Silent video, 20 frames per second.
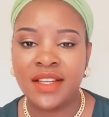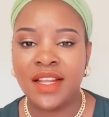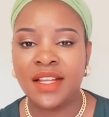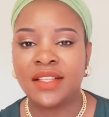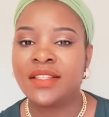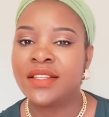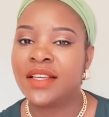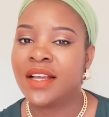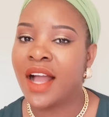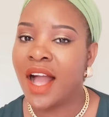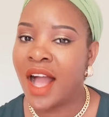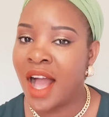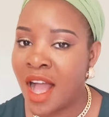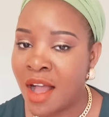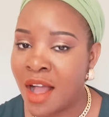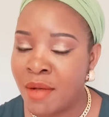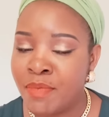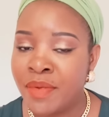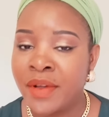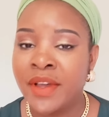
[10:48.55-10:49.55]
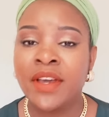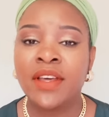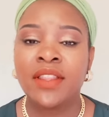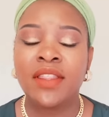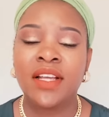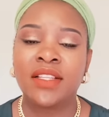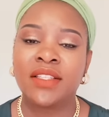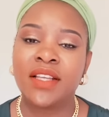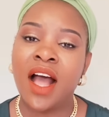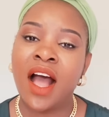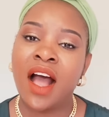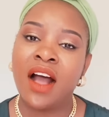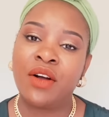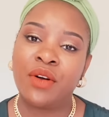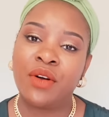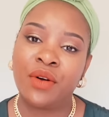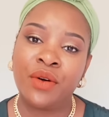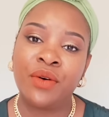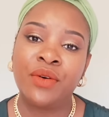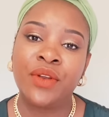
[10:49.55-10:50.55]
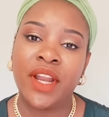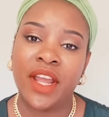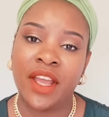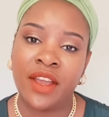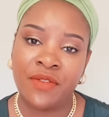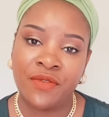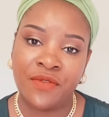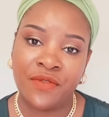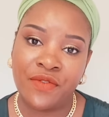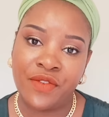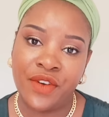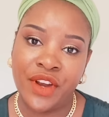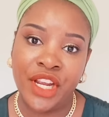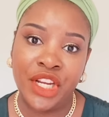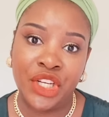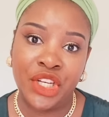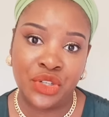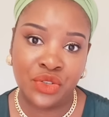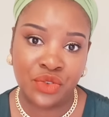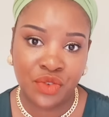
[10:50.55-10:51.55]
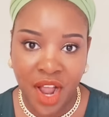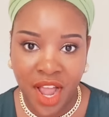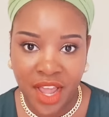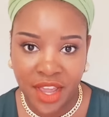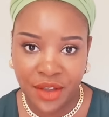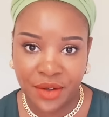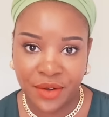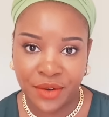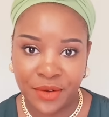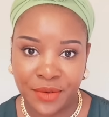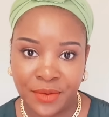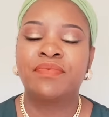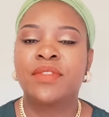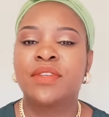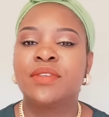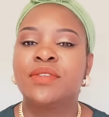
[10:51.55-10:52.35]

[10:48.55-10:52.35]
dating app that are on a free trial.